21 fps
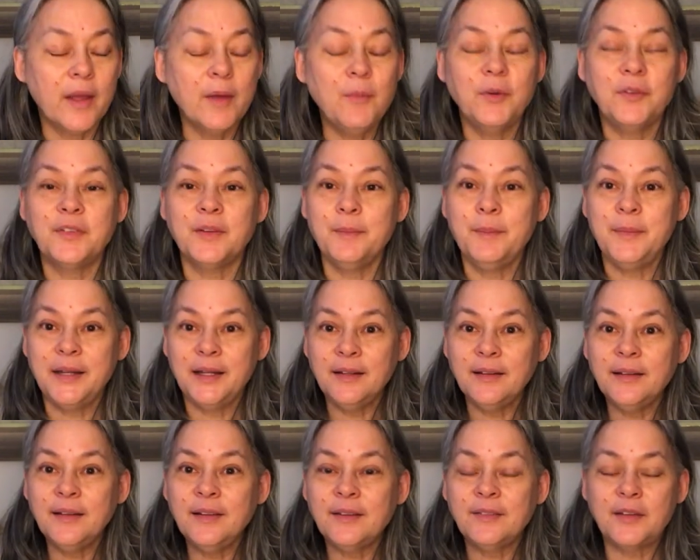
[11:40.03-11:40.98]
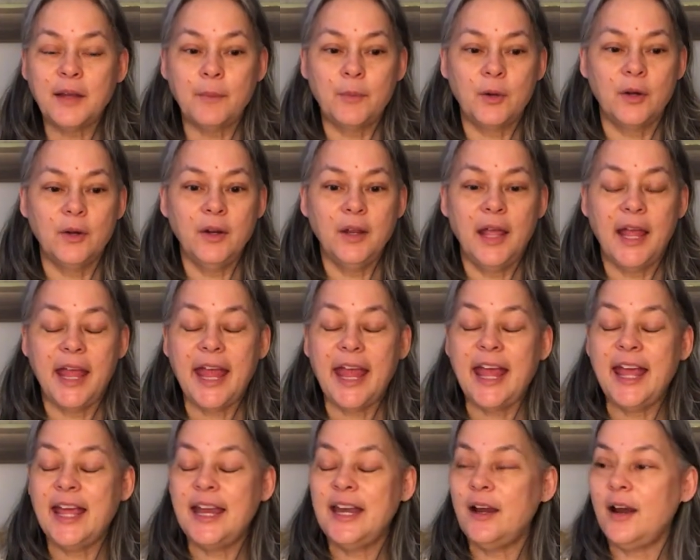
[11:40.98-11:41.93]
It was the middle of the summer,
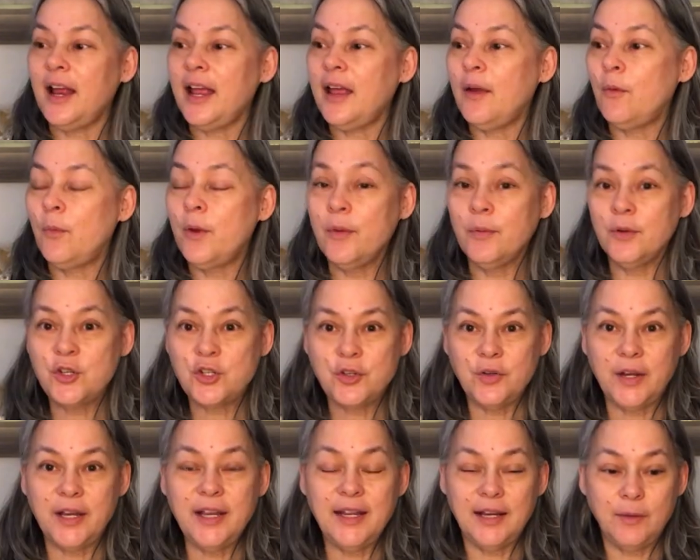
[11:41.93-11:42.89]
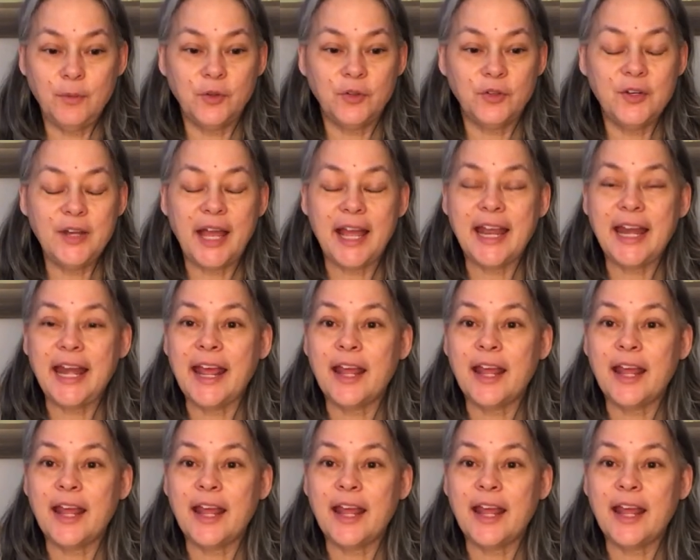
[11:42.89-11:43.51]
and we were shooting, and it was night,